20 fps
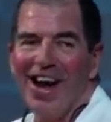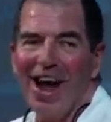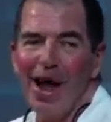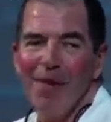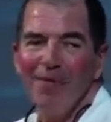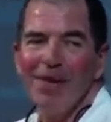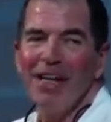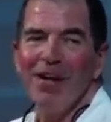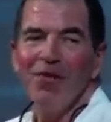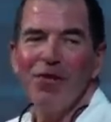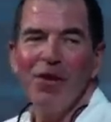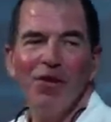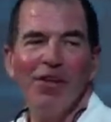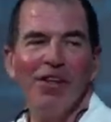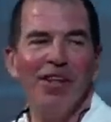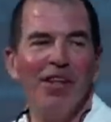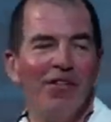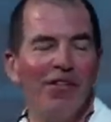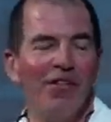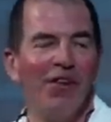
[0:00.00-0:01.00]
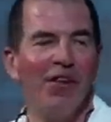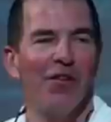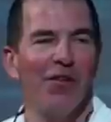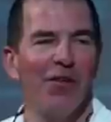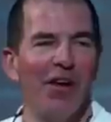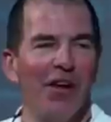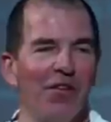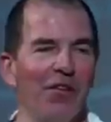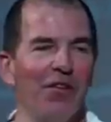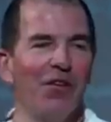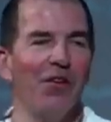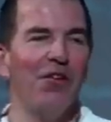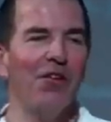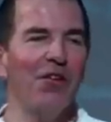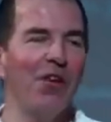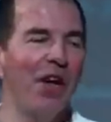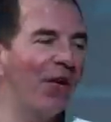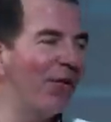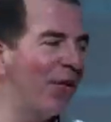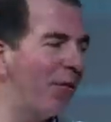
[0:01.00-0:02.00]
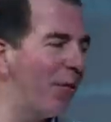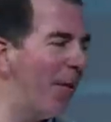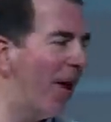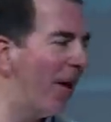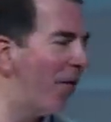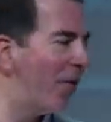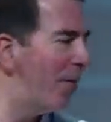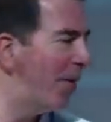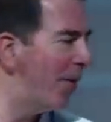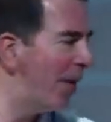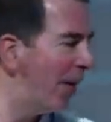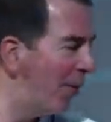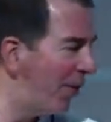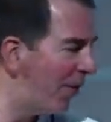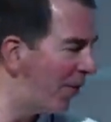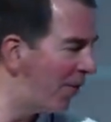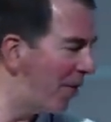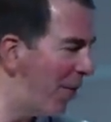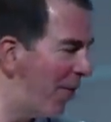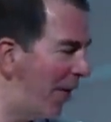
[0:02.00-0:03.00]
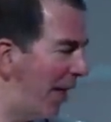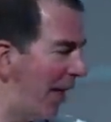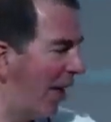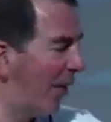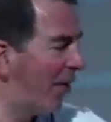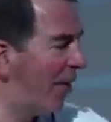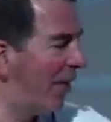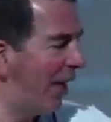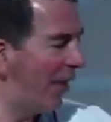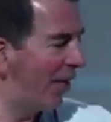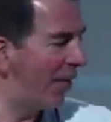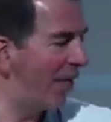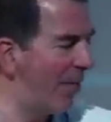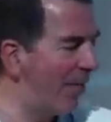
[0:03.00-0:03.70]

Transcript: How many of you are in this situation? You share responsibility with somebody else to get